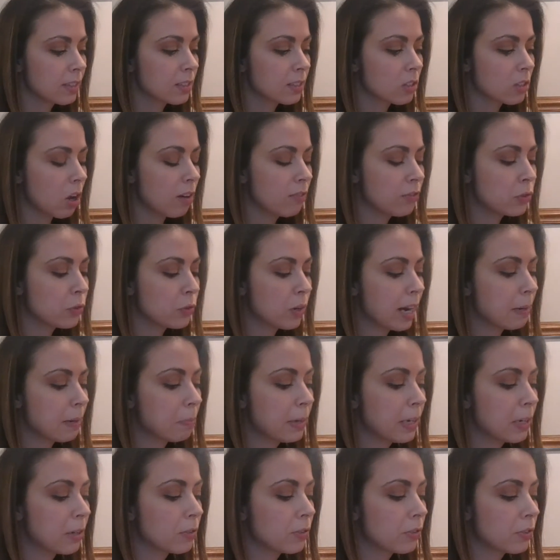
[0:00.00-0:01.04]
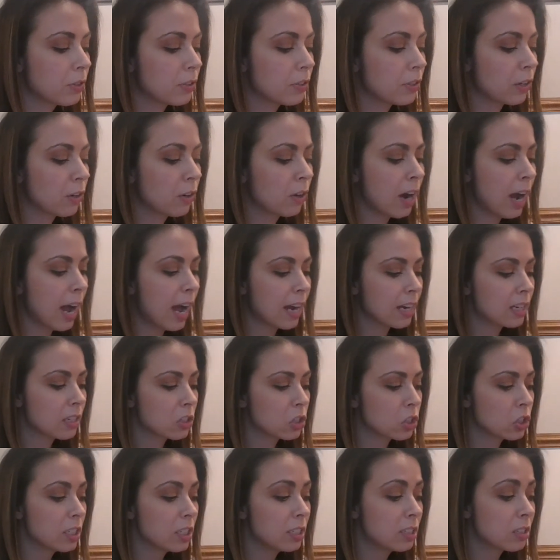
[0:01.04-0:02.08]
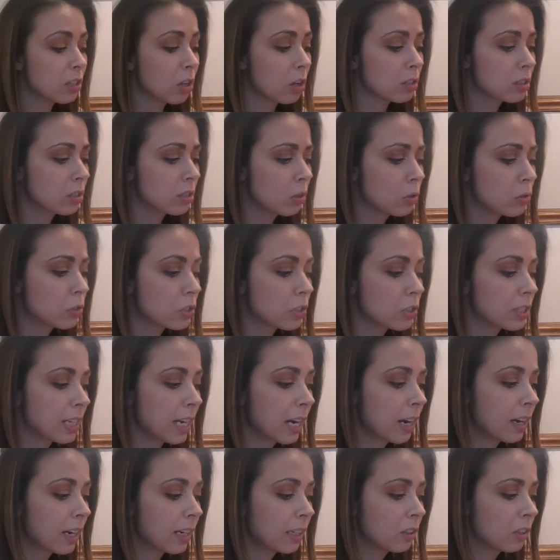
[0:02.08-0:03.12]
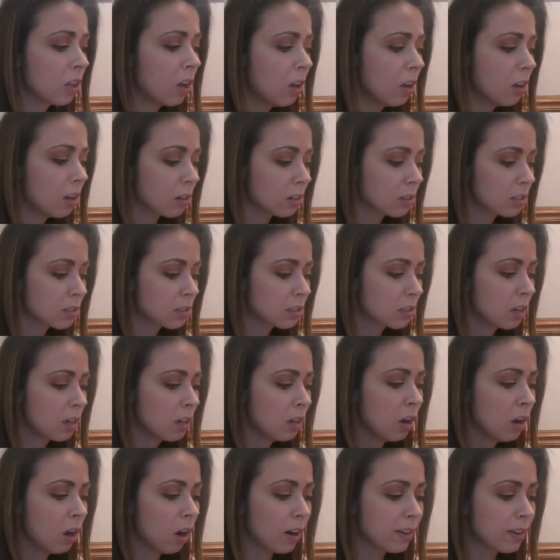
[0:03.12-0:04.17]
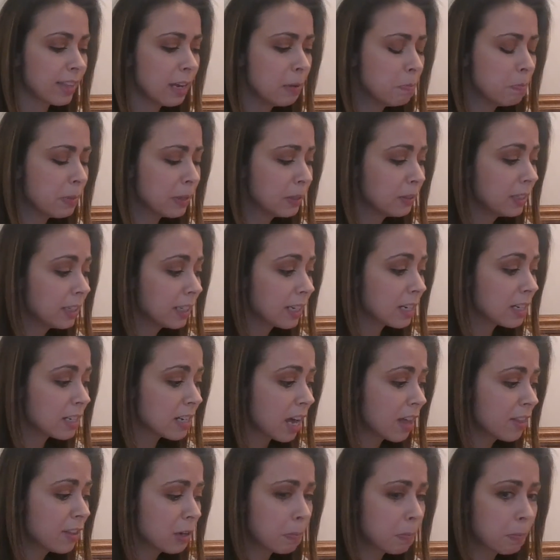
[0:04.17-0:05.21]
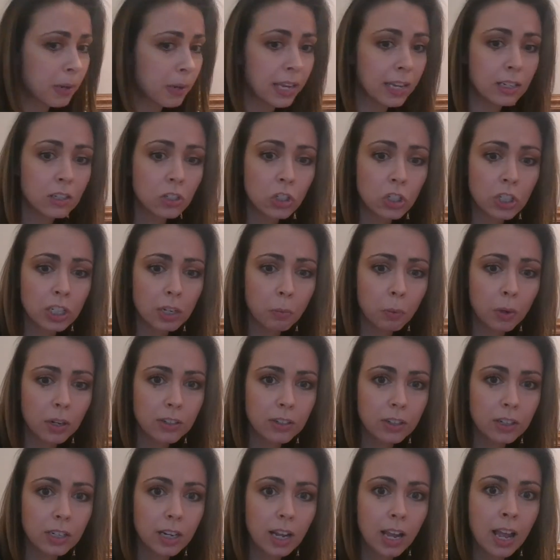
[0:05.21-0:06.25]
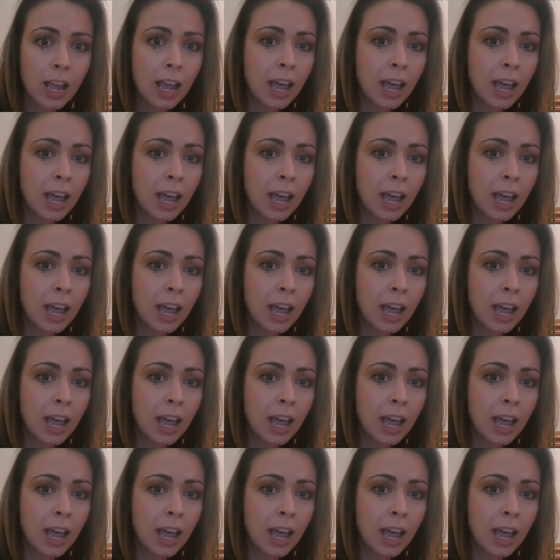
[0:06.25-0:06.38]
soft rain peered through the crack, she saw soldiers carrying logs. Are they building another pen? she wondered.